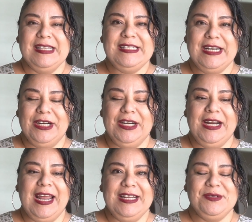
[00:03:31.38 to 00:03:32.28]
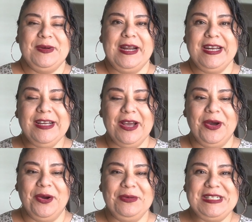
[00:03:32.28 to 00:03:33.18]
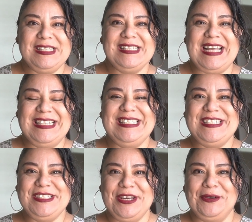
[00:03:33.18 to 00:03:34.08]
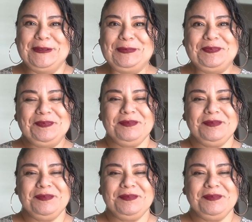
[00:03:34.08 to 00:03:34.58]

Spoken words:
dinner and it's ready to go, which is nice to know.